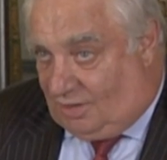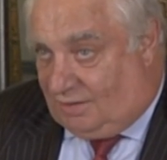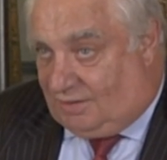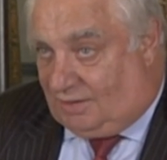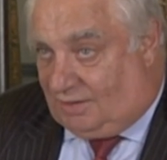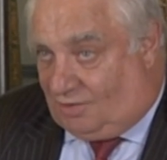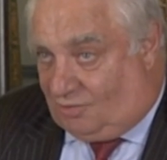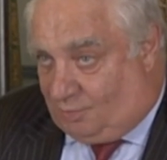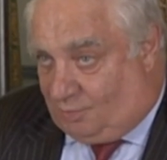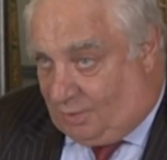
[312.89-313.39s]
I
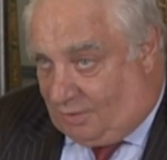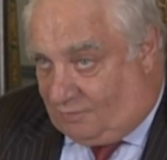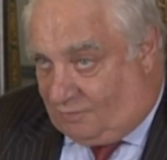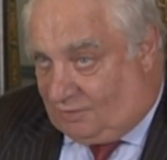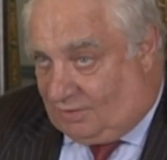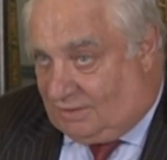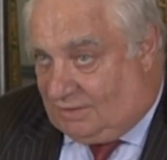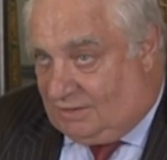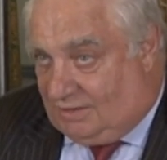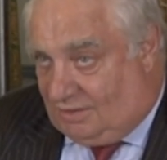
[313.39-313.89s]
think it's
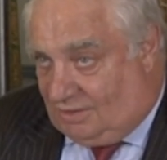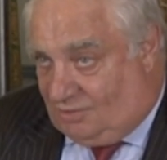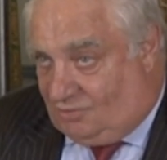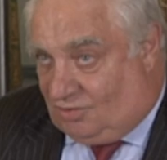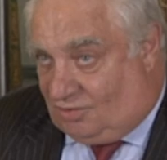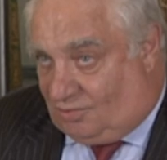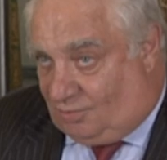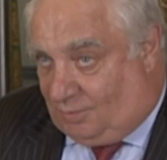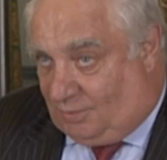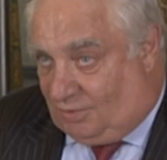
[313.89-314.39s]
perfectly
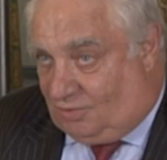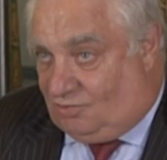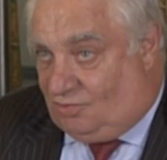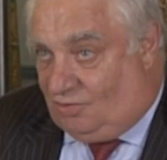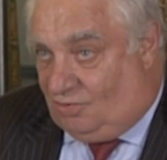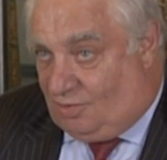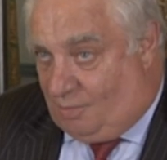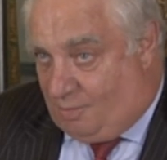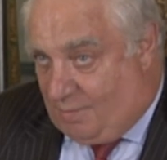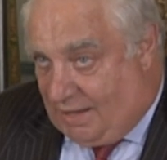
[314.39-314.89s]
legitimate
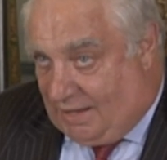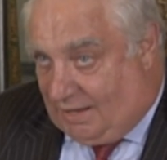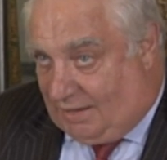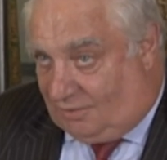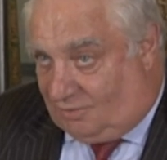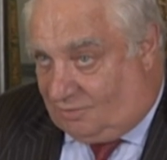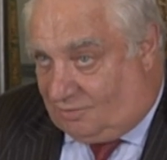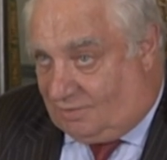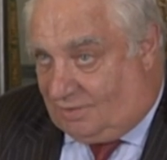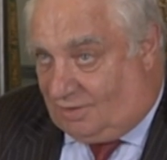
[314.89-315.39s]
to
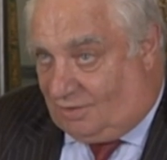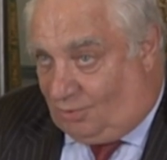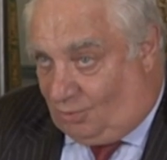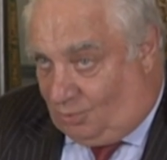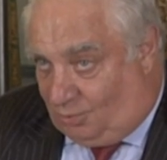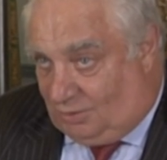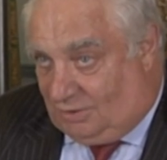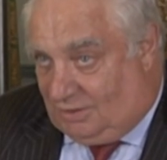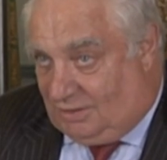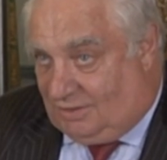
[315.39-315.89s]
demand that
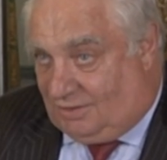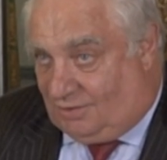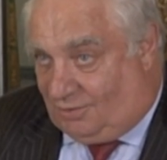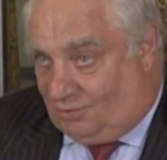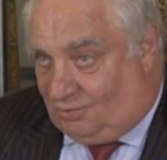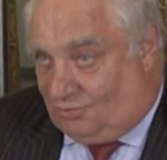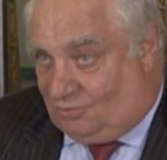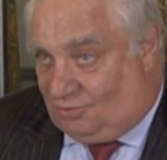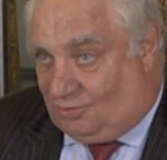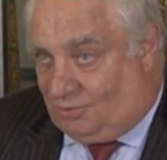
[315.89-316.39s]
only
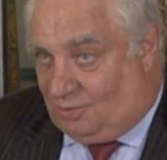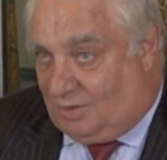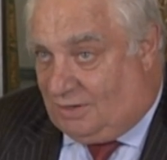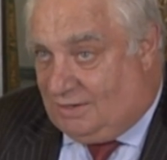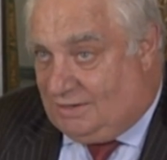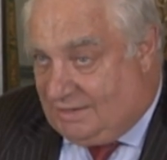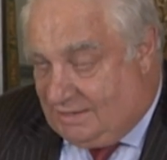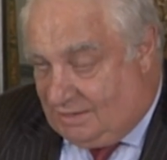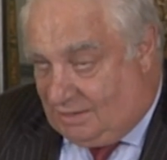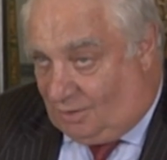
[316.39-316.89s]
those who are
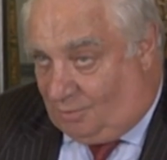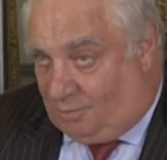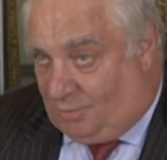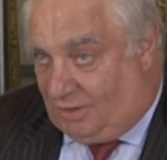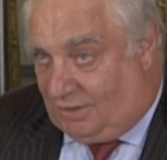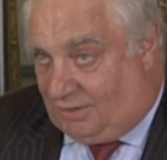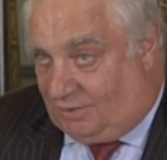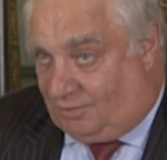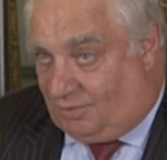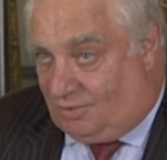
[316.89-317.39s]
legal
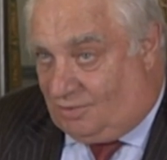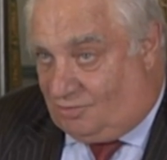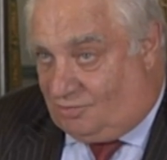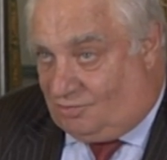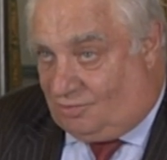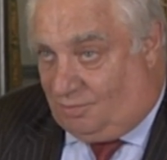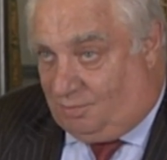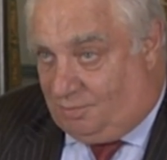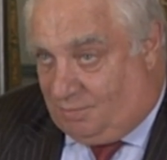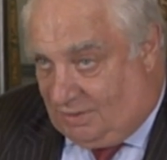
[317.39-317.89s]
migrants
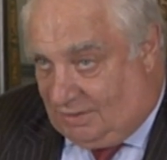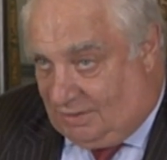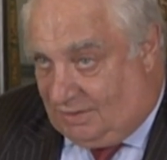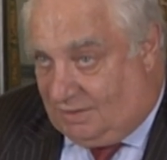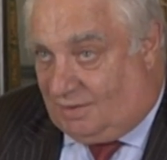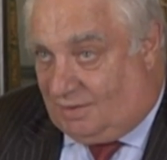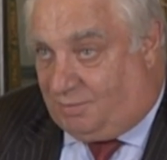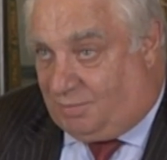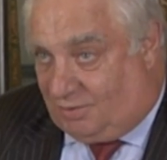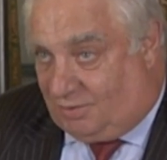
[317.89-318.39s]
should be
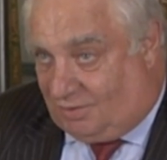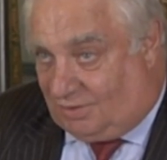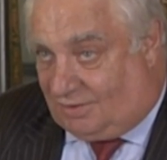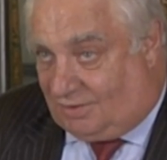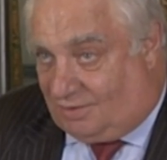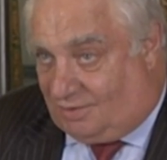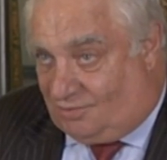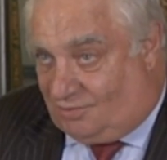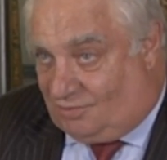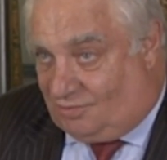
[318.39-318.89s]
in a
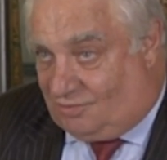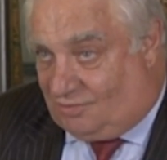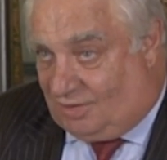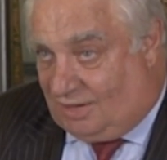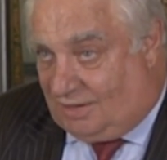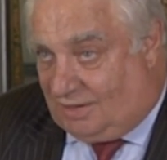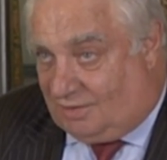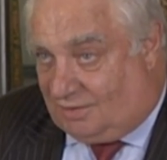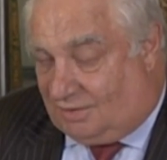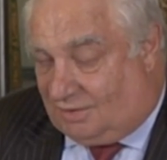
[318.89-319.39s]
particular
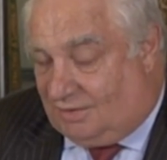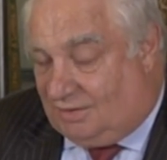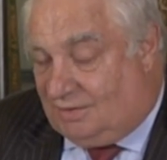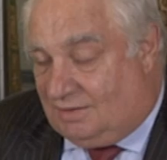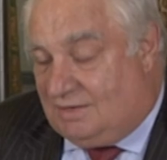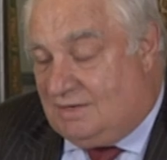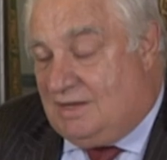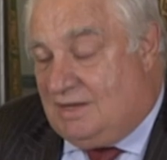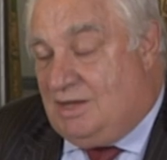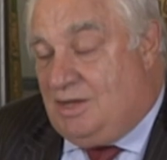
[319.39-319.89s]
society,
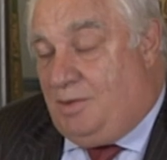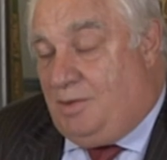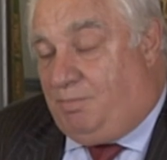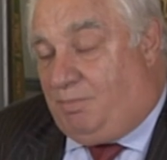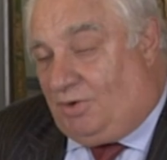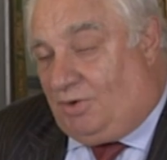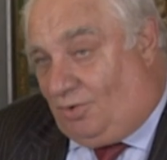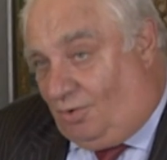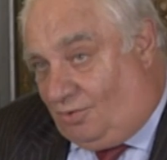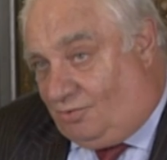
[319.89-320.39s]

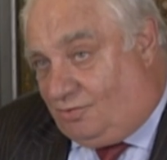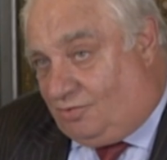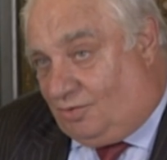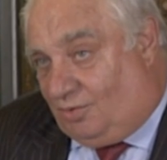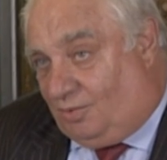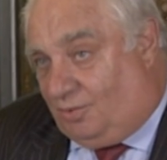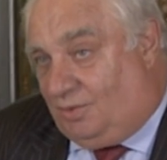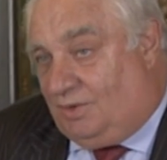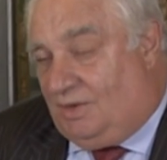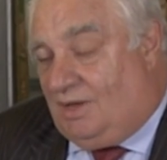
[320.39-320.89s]
but
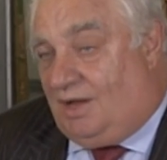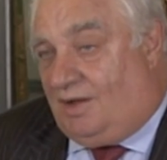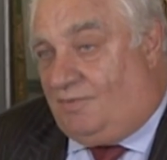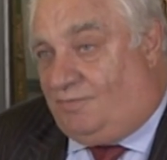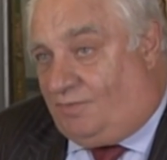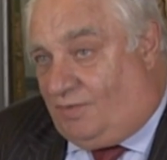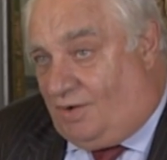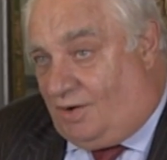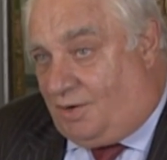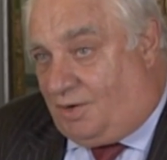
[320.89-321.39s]
also a
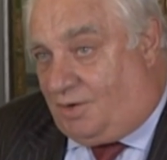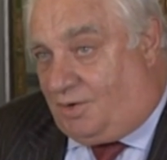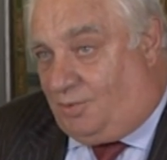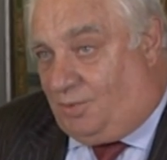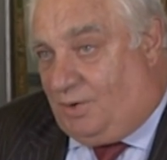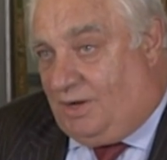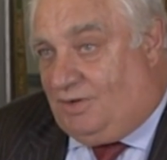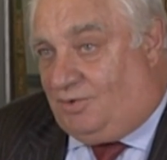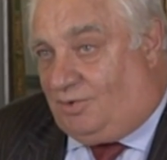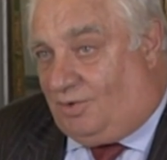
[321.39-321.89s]
far
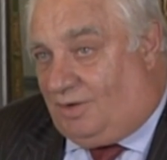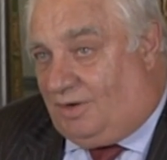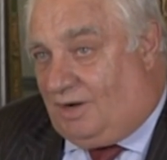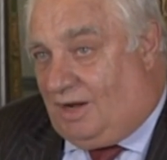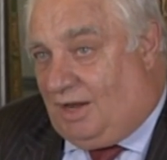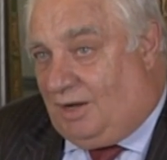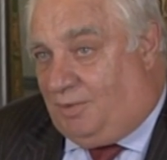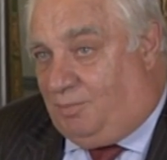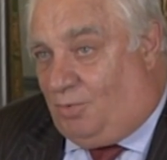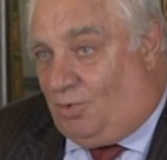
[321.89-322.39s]
greater
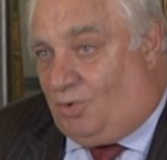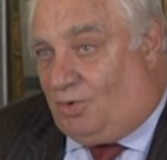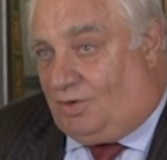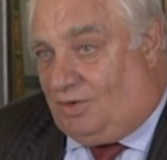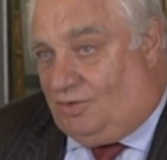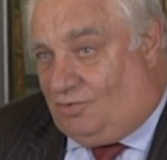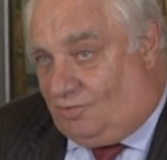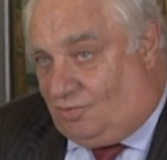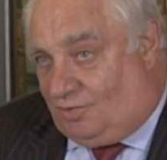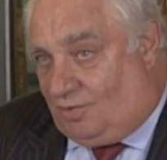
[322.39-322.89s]
and more
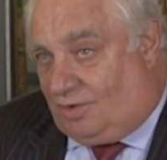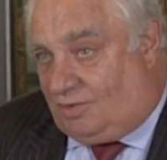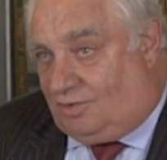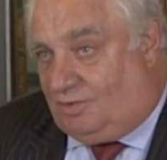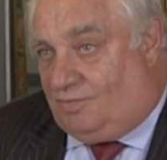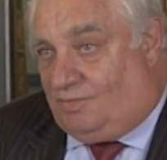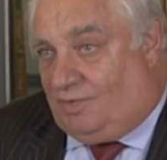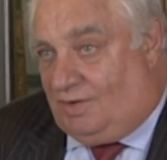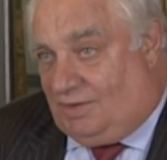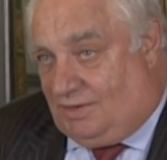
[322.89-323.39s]

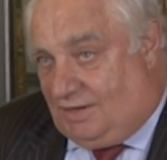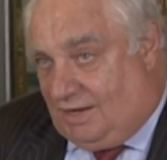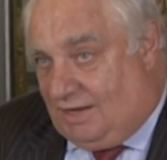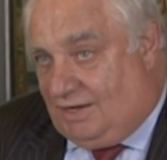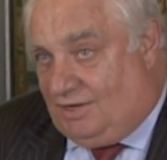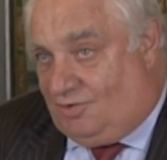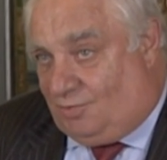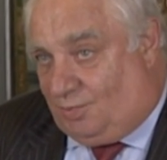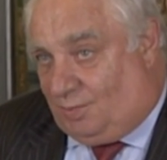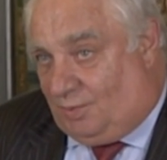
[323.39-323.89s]
constructive
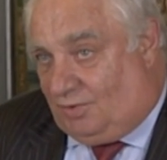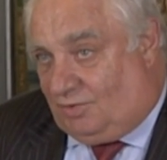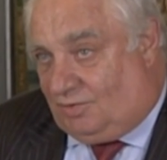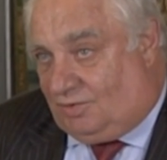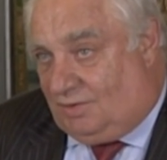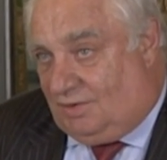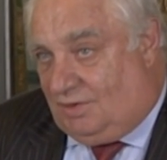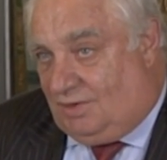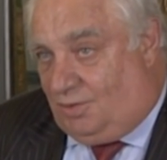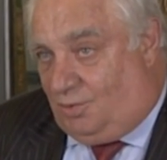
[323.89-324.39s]

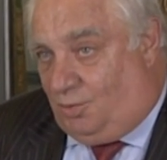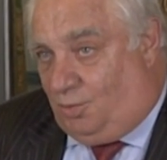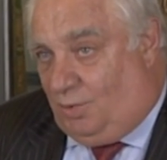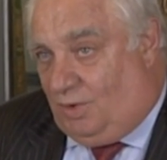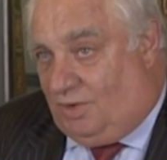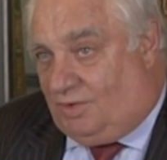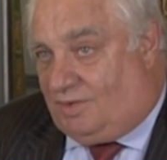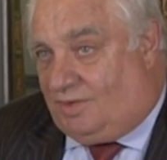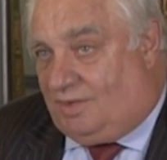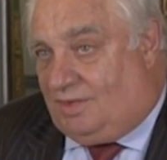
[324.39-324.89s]
engagement
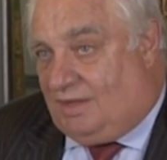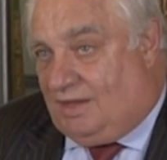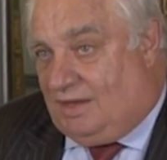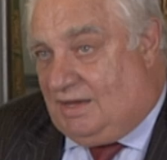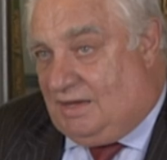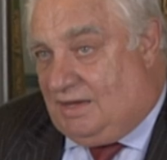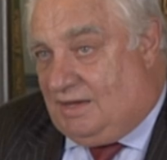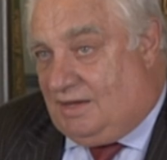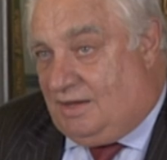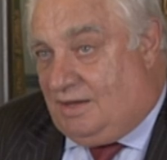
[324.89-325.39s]
with
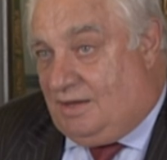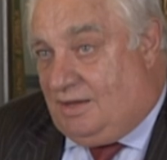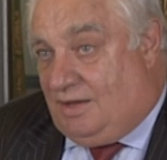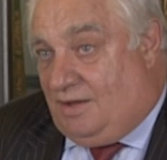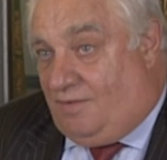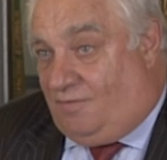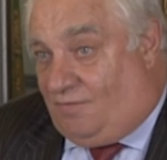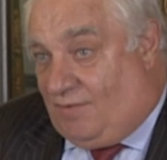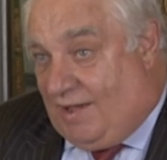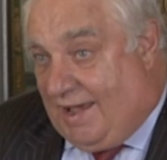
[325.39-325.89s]
the
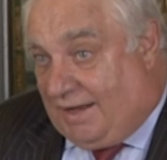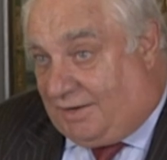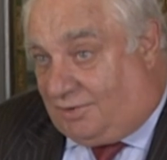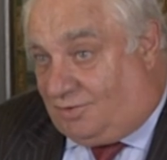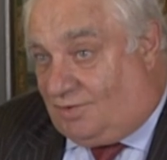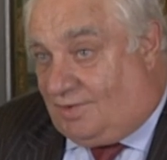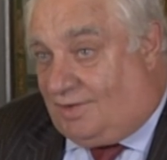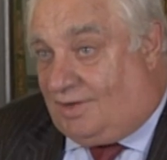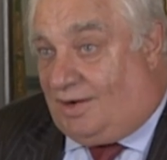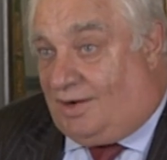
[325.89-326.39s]

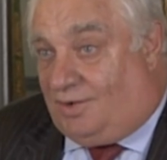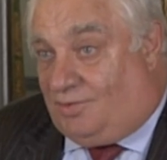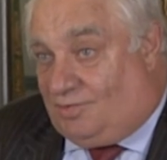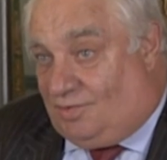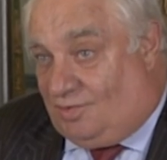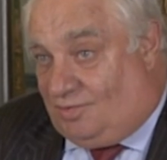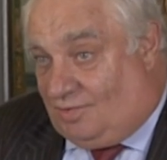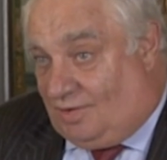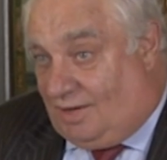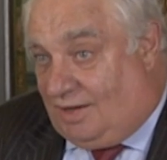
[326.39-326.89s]
fact that our
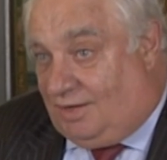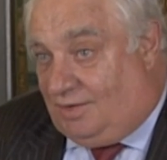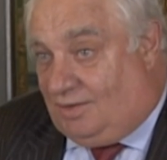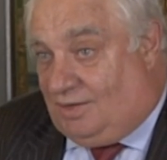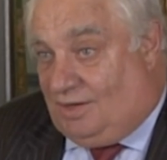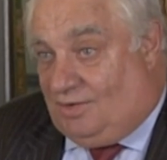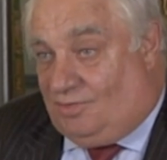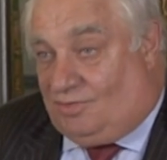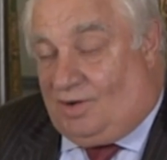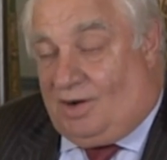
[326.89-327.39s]

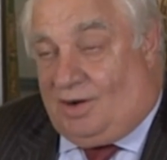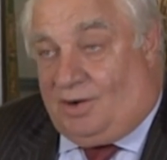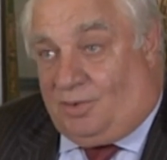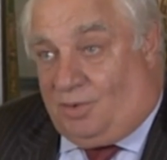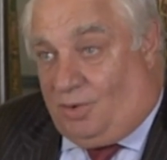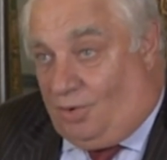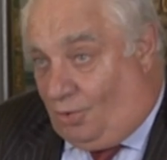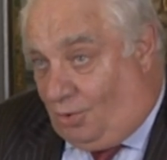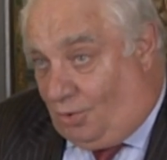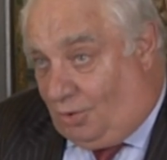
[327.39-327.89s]
societies
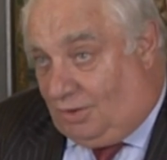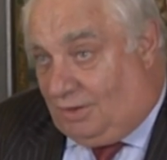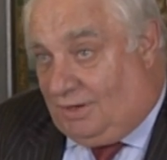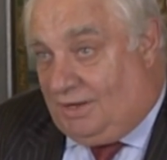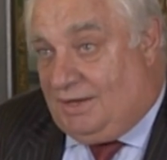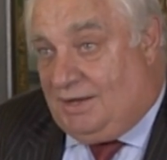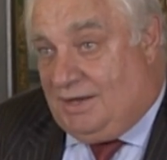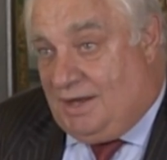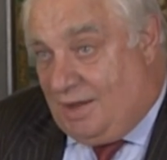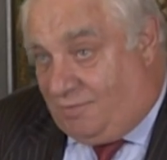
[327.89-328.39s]
are all
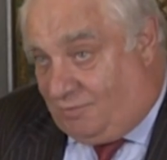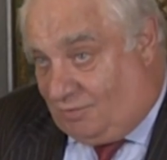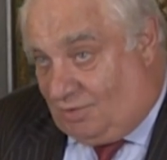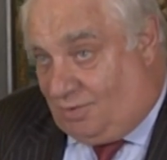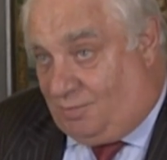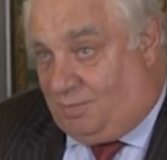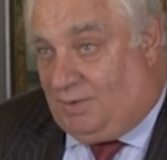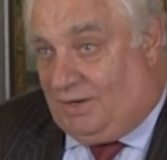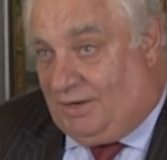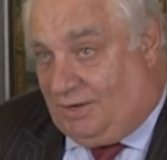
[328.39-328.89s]

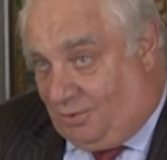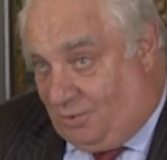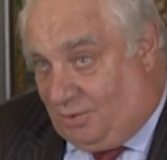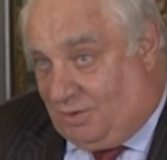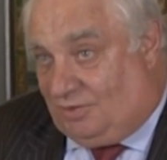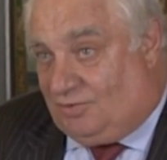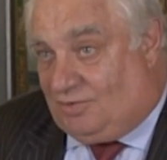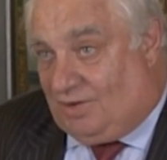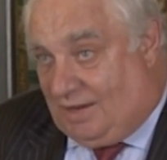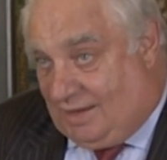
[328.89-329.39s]
inevitably
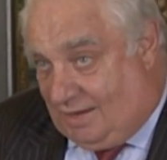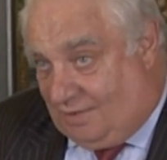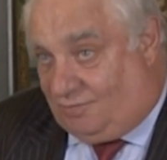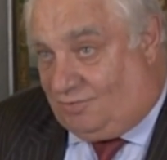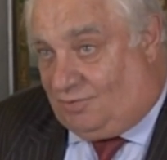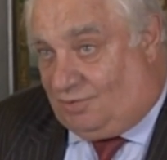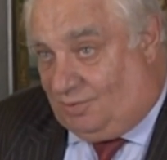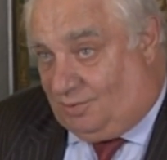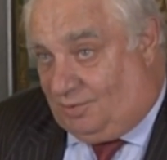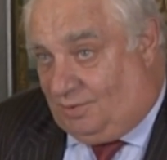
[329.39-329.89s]
going to
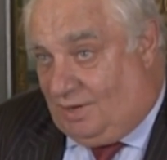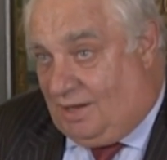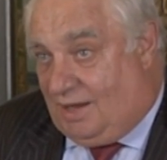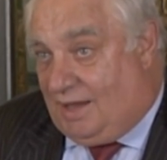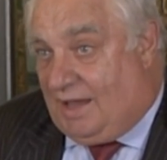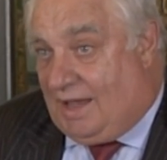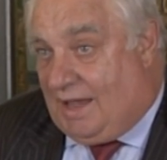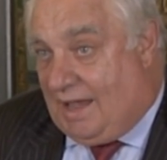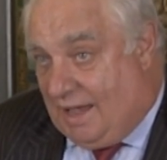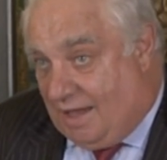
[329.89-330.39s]

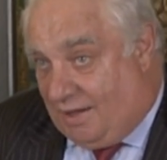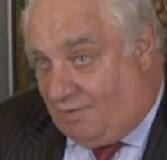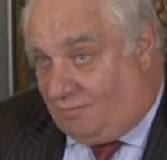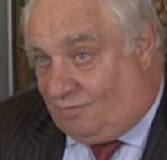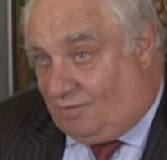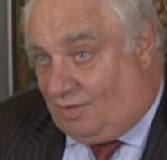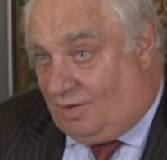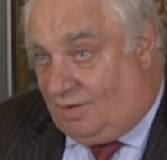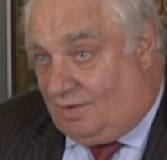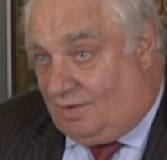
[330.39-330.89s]
have,